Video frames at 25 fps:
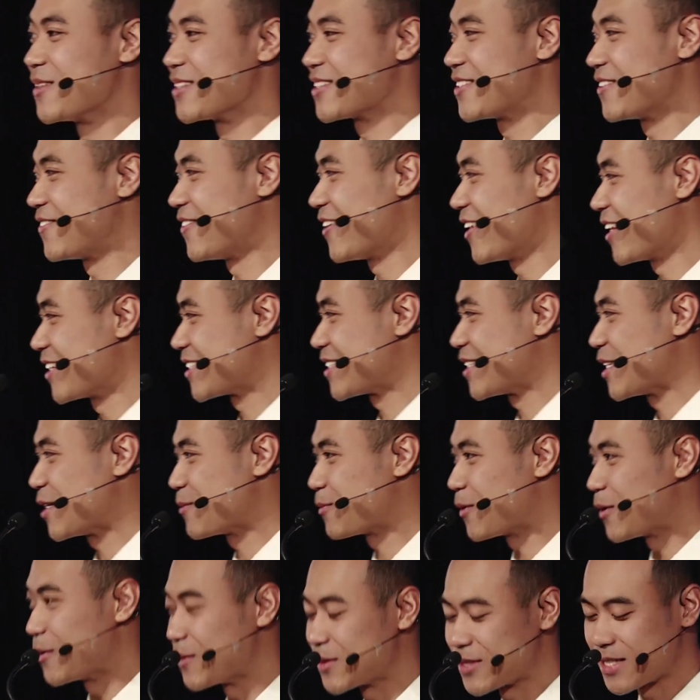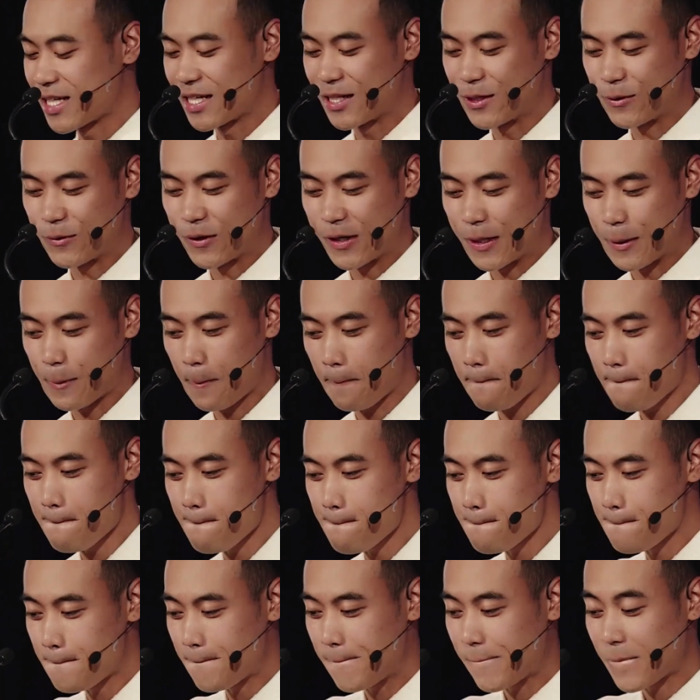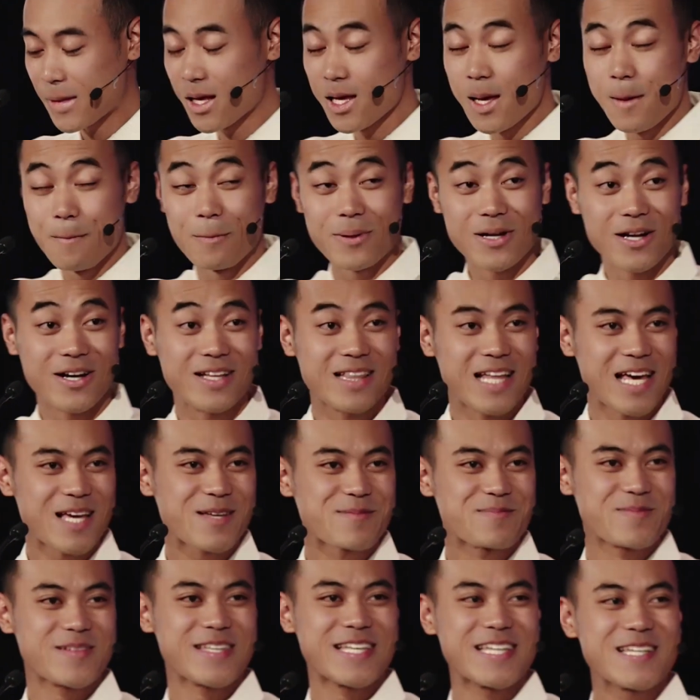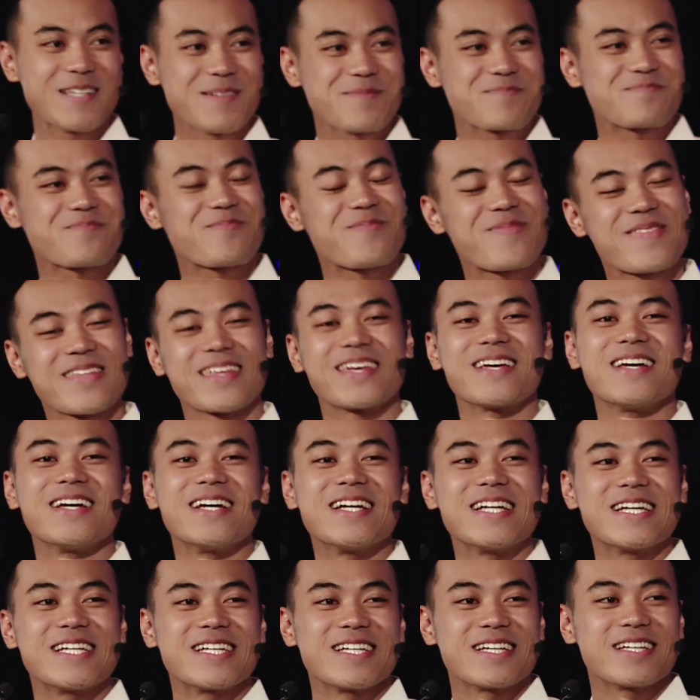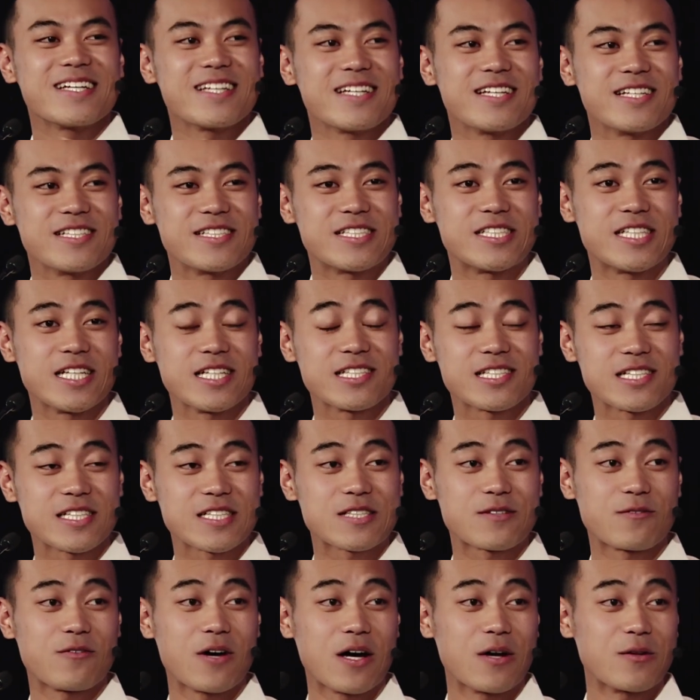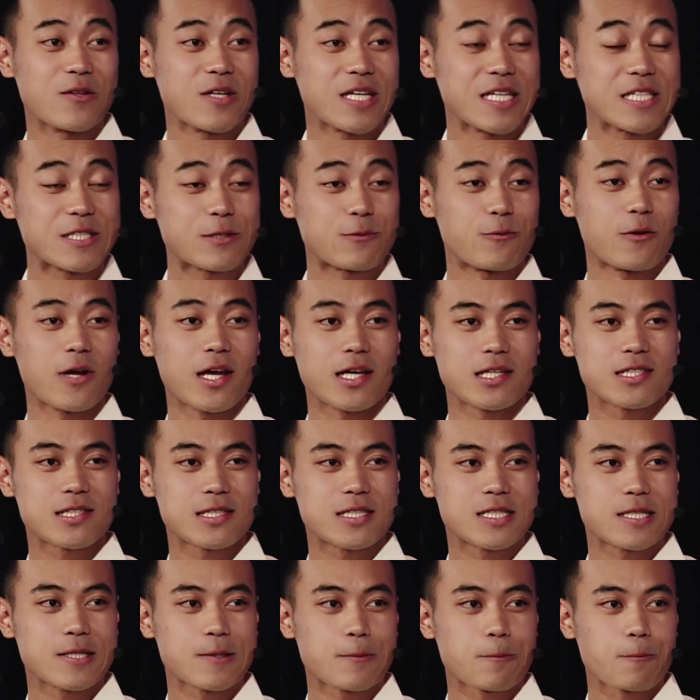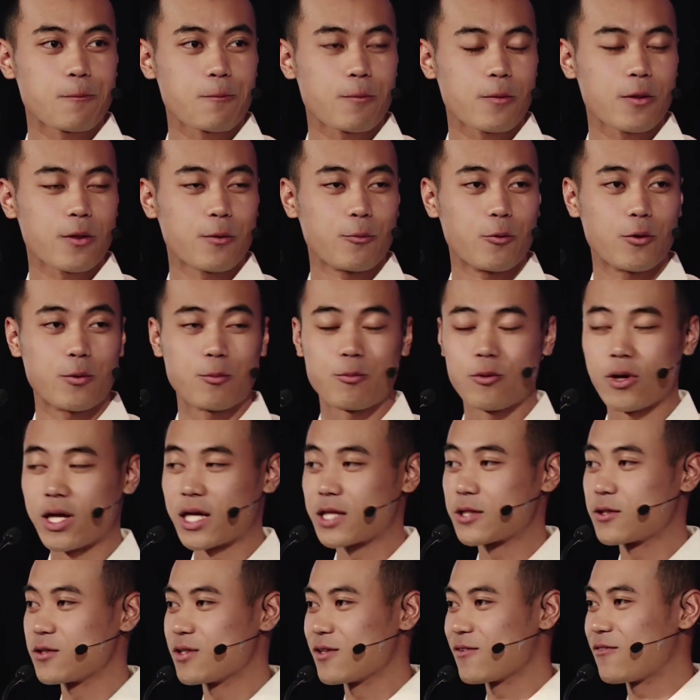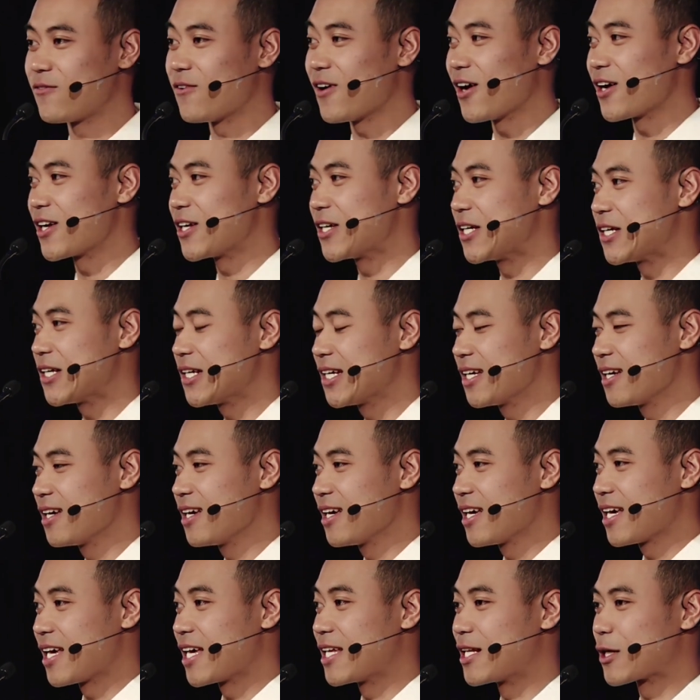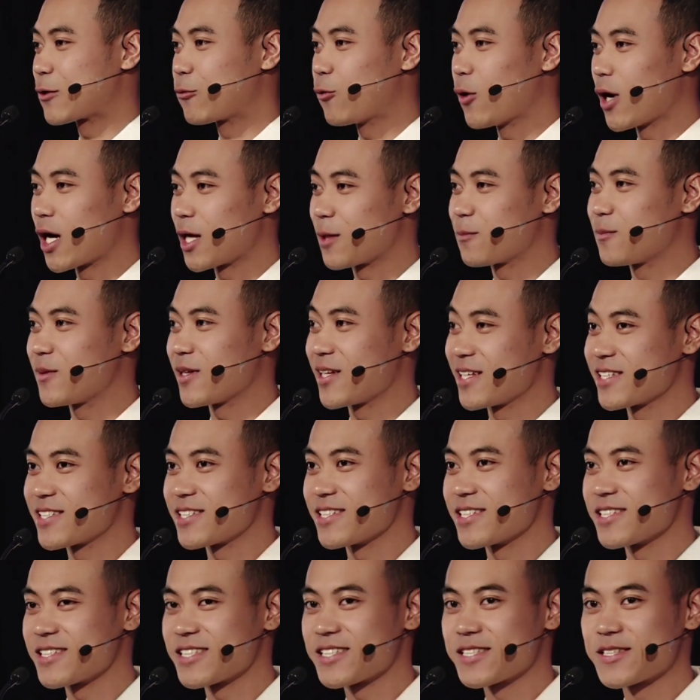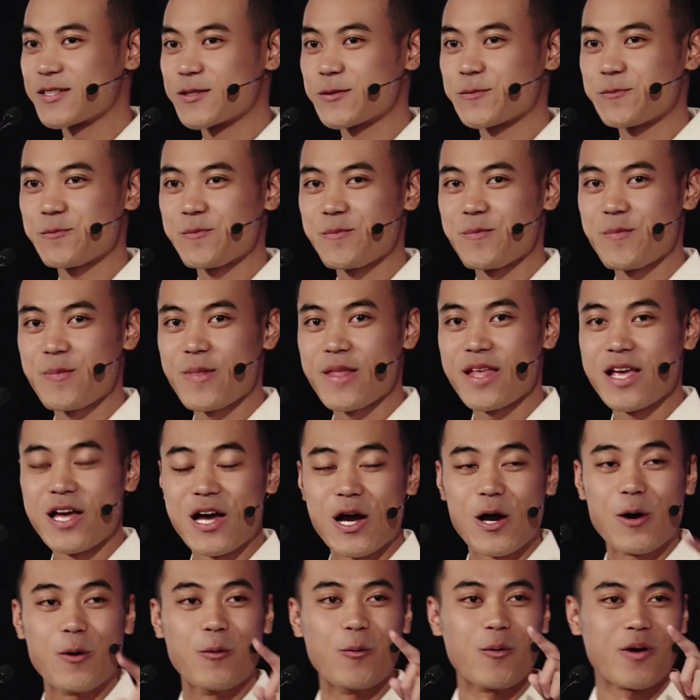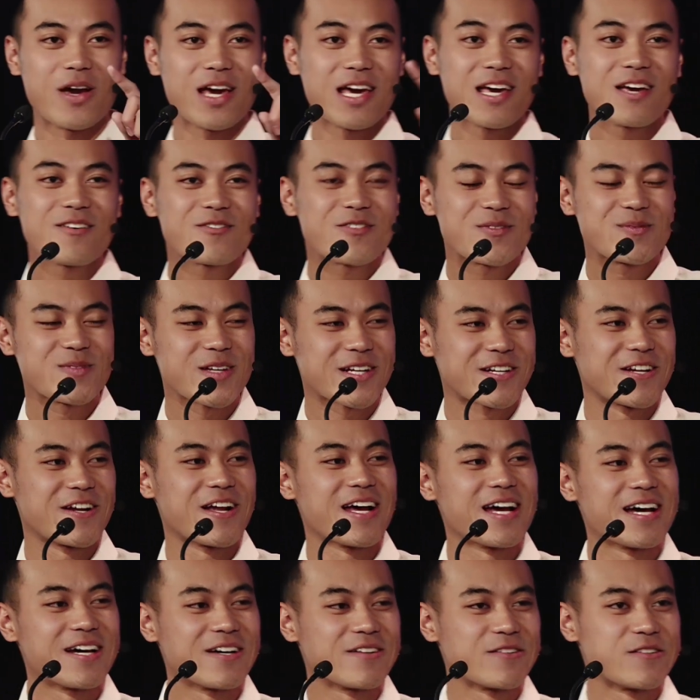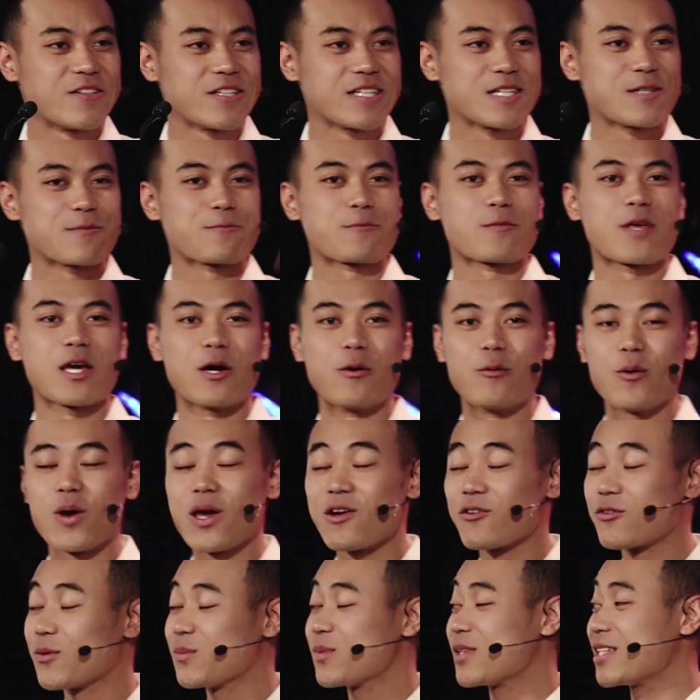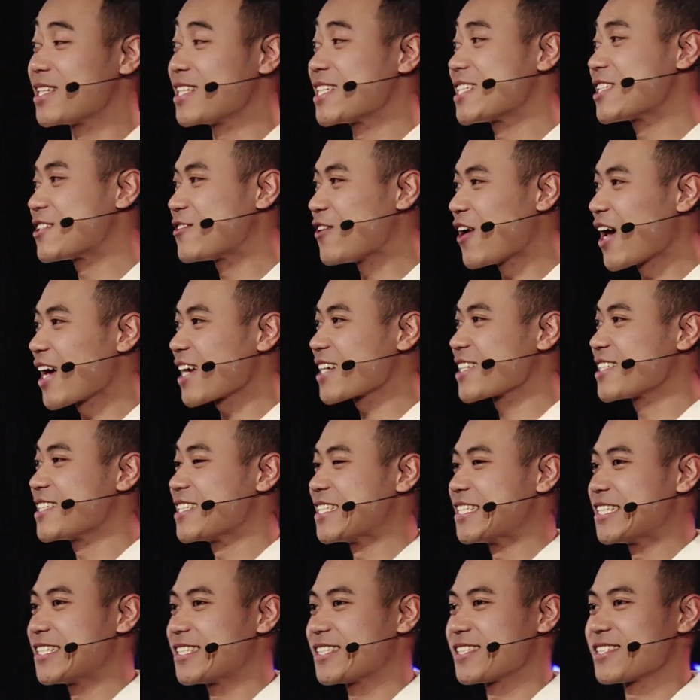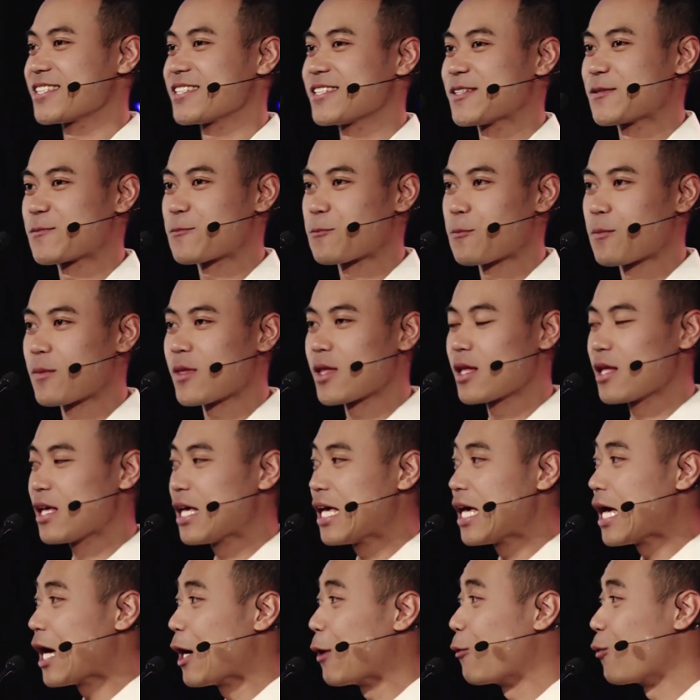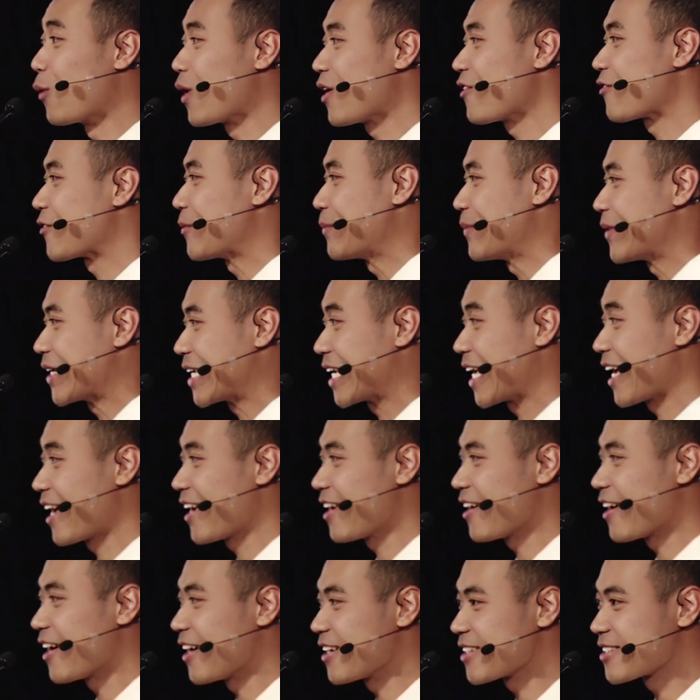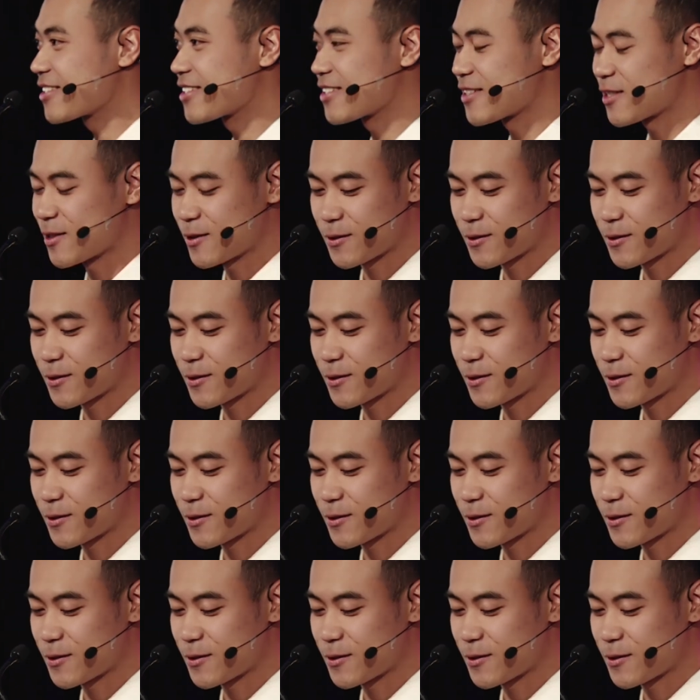to fall asleep almost anywhere. But unlike me, Jesus found his rest when praying to the Father in the quiet places, away from the crowd, away from the distractions, away from the chaos.